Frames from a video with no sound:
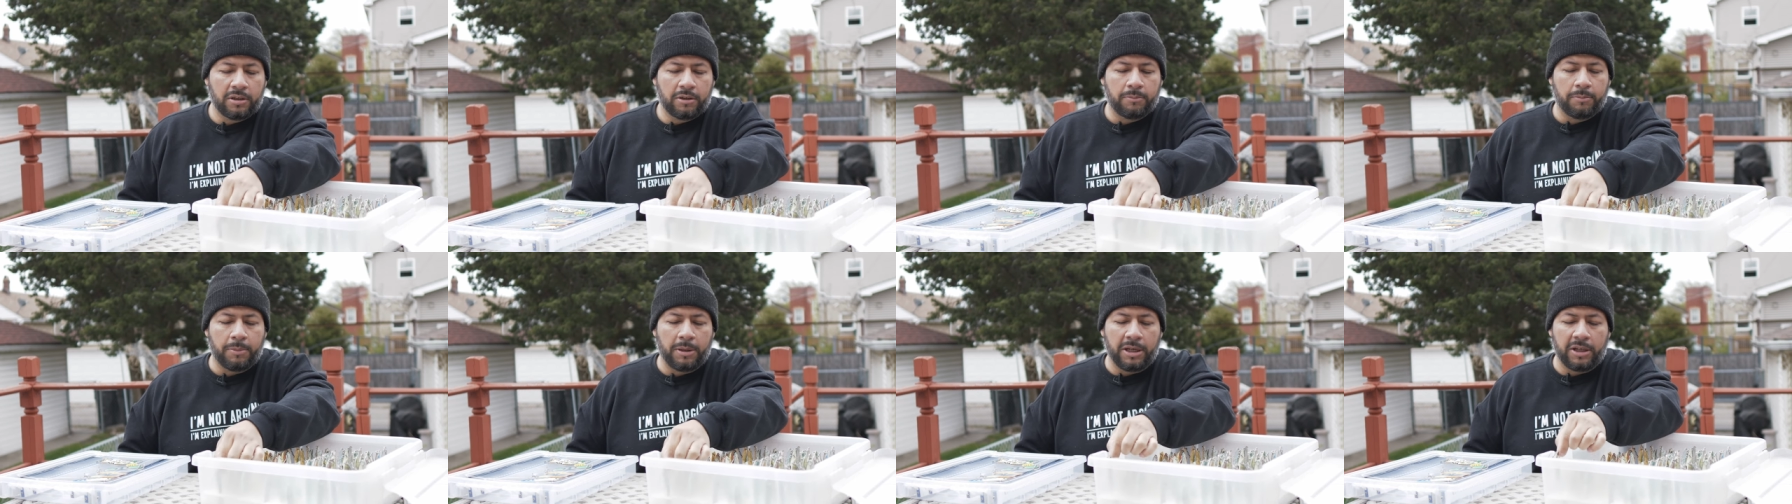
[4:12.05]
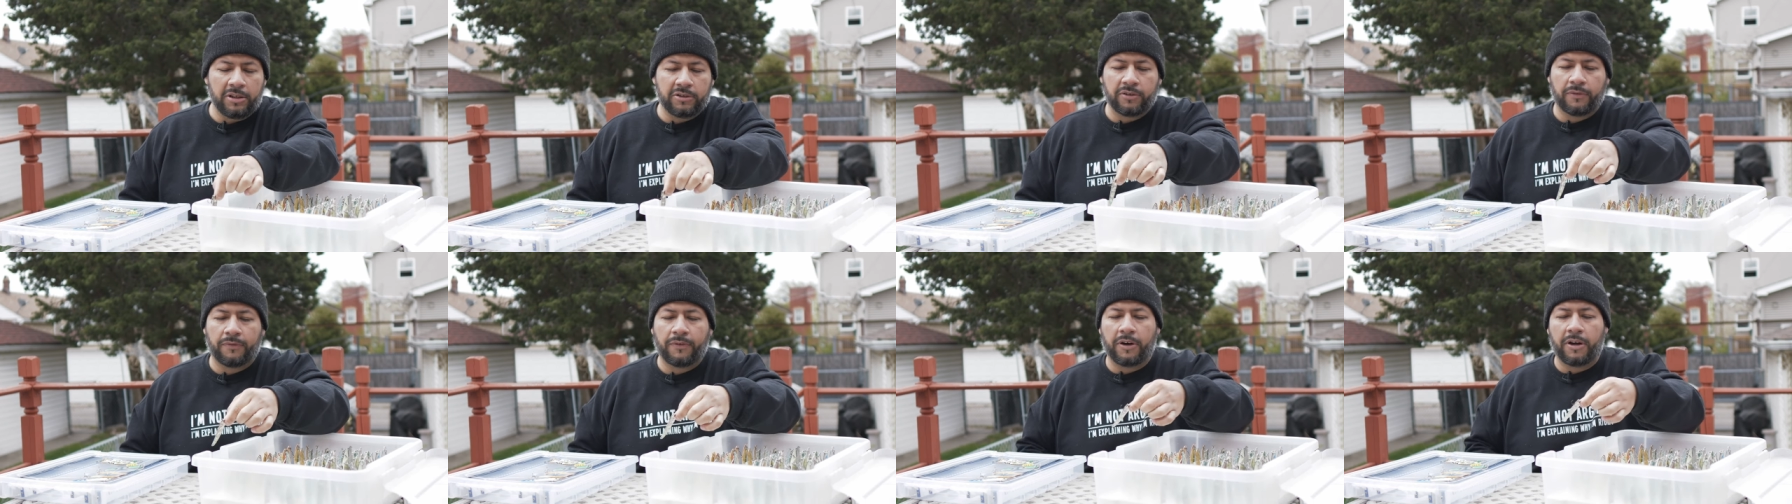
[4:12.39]

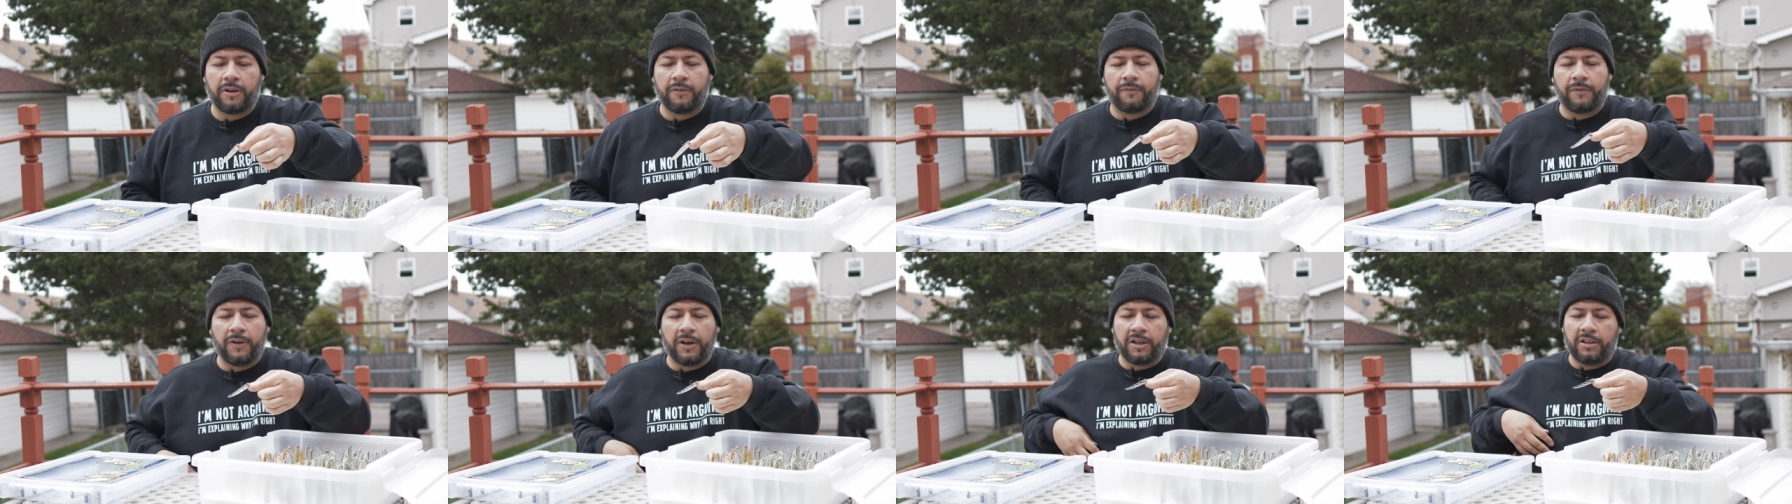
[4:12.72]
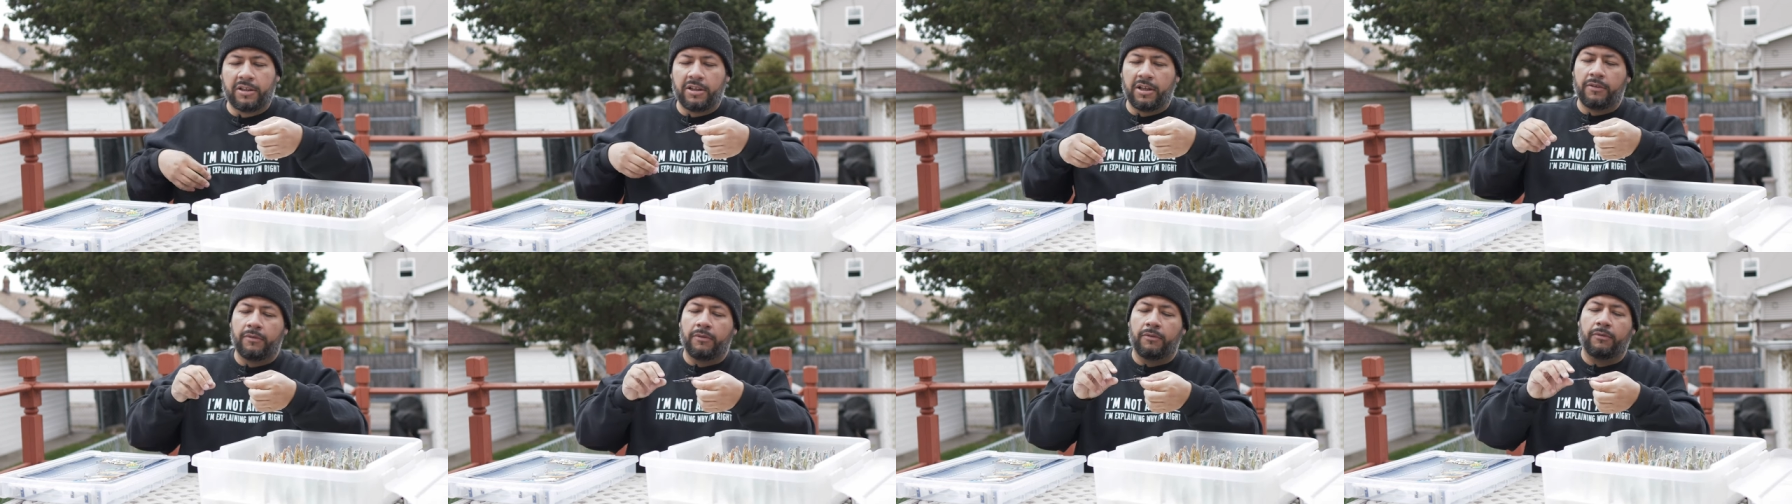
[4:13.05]
Minis are very
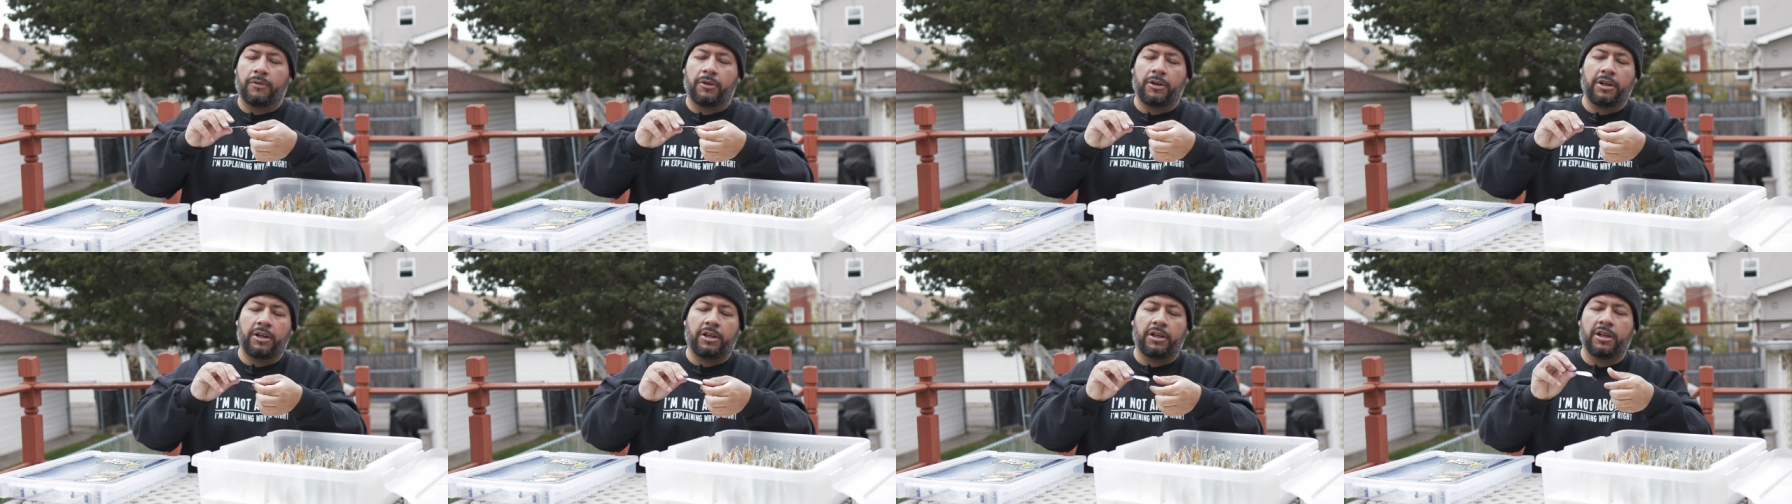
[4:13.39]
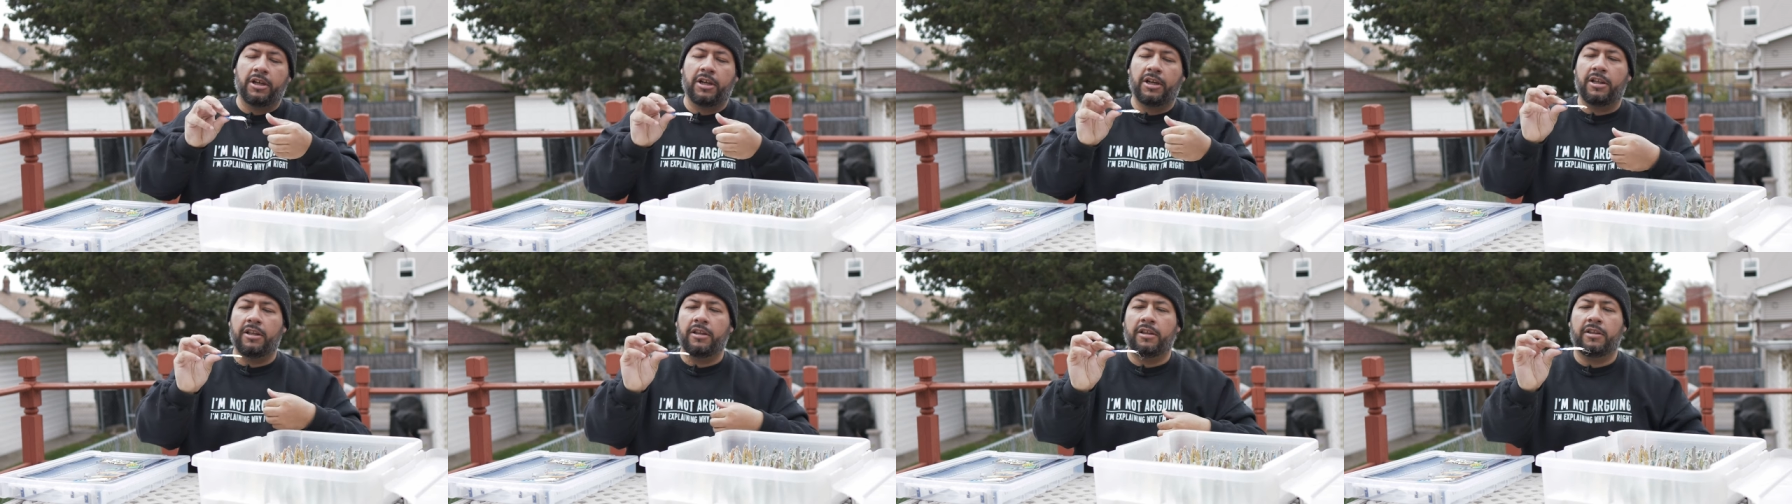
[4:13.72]
effective and very
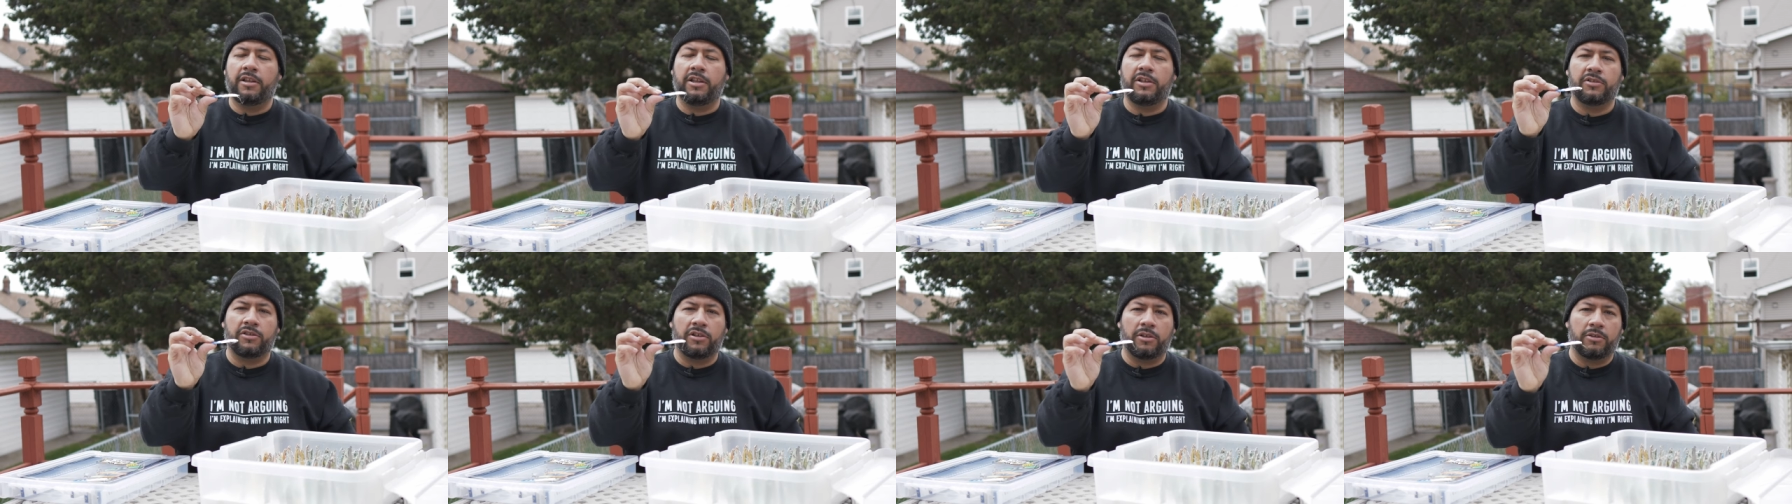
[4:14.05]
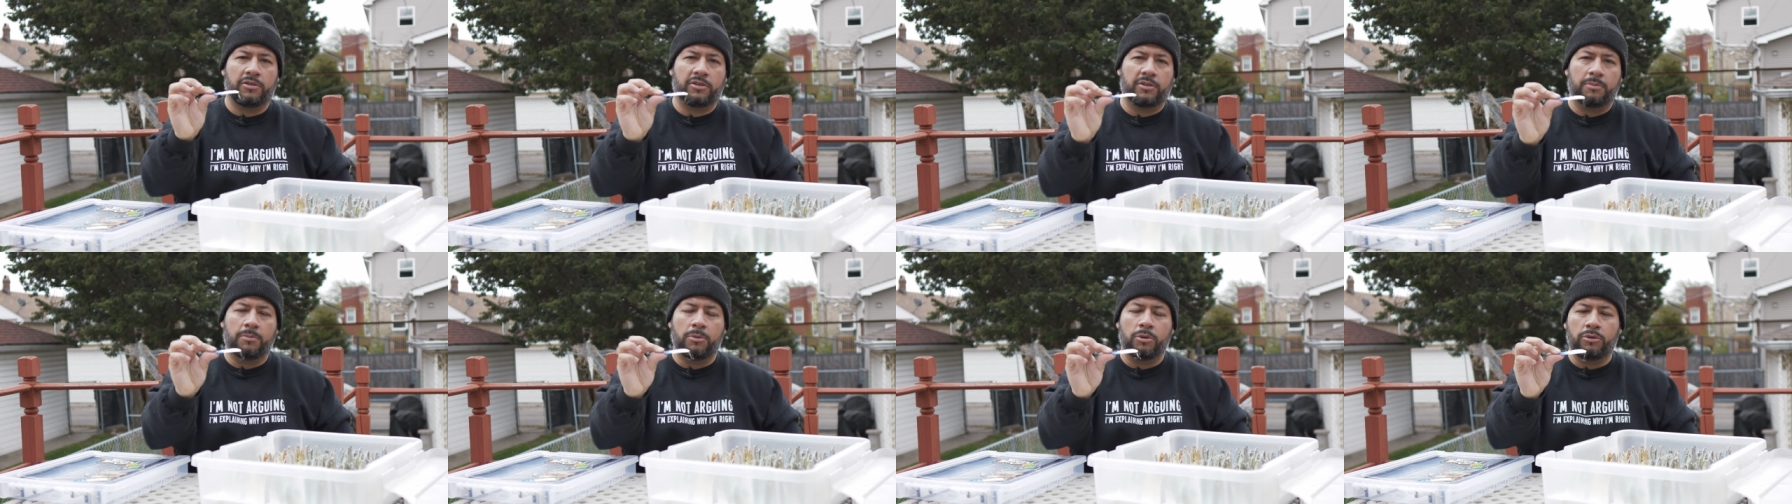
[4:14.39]
good. These are
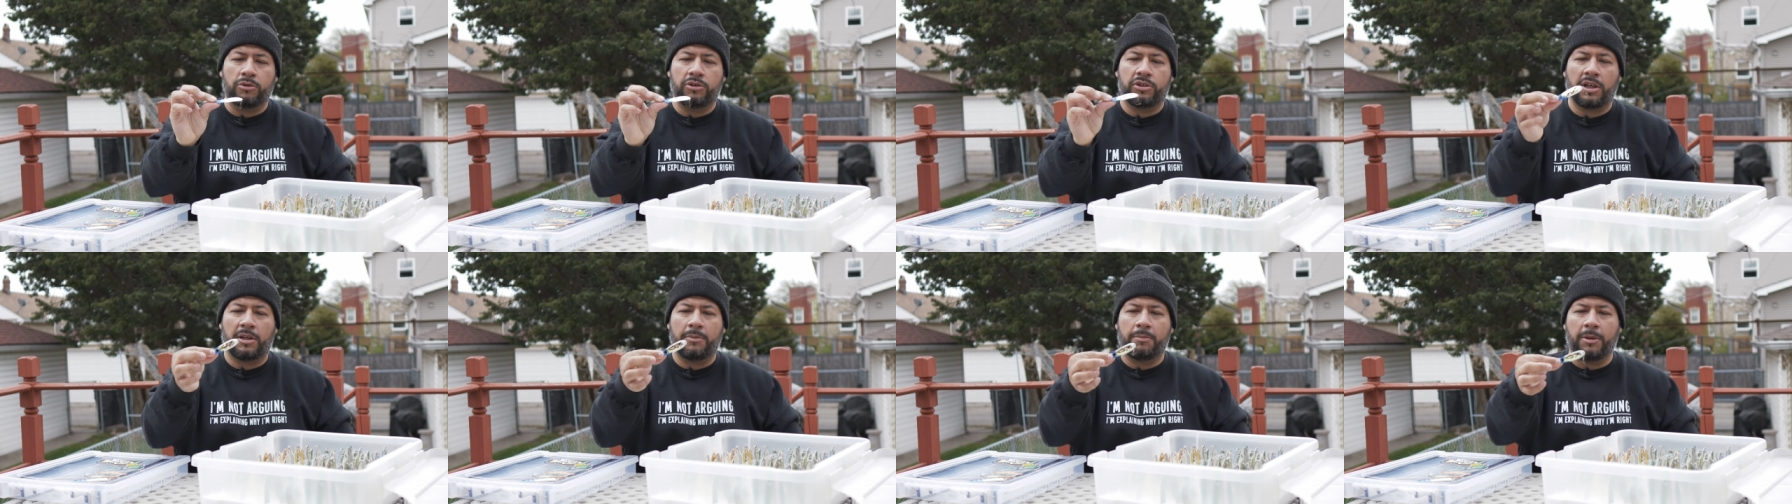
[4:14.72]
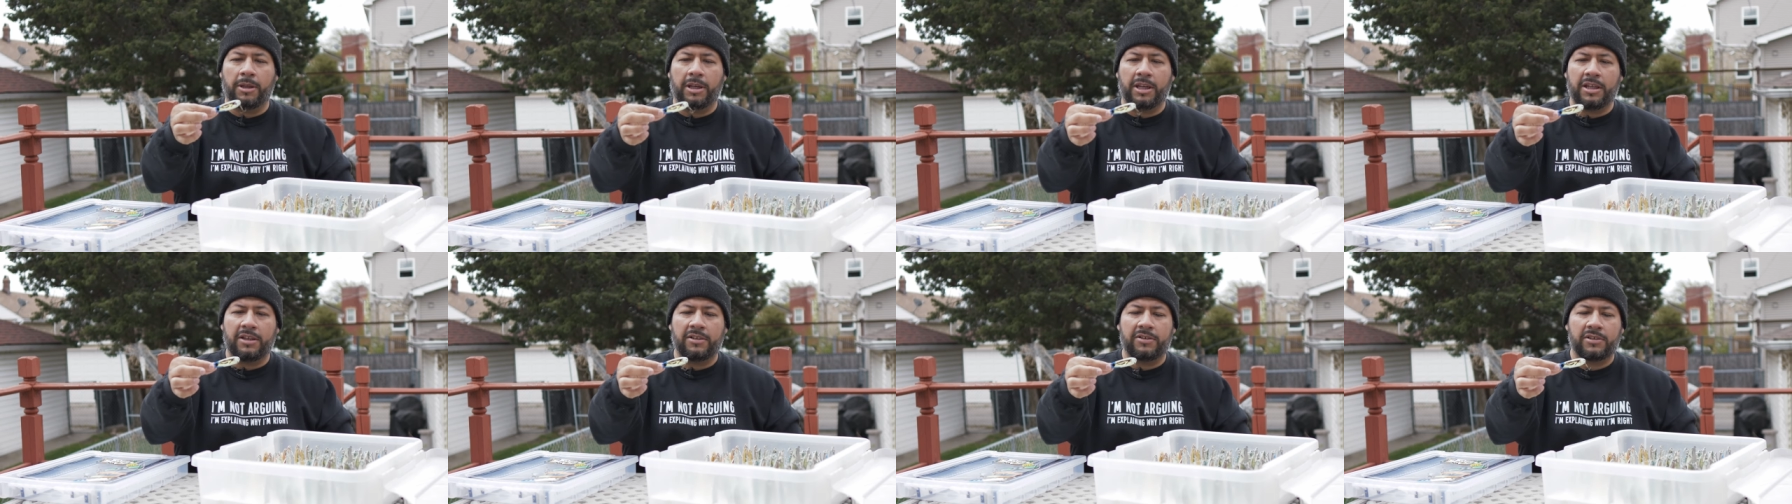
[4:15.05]
some Moonshine
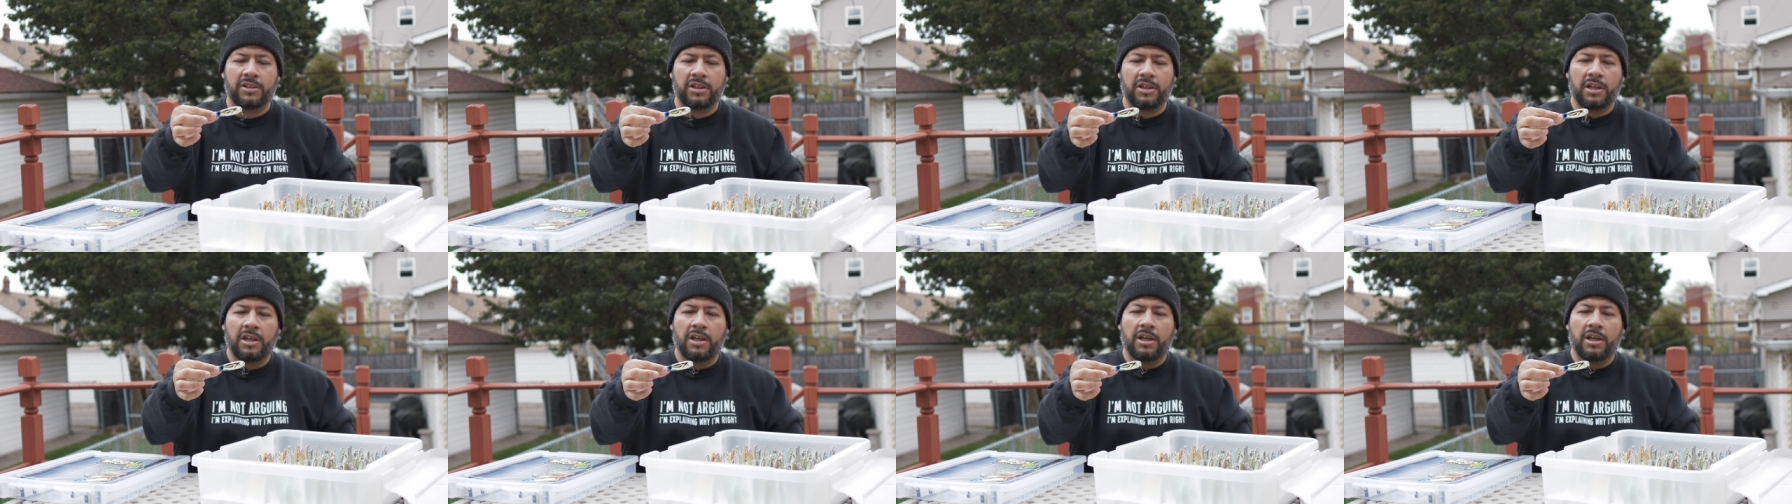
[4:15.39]
minis.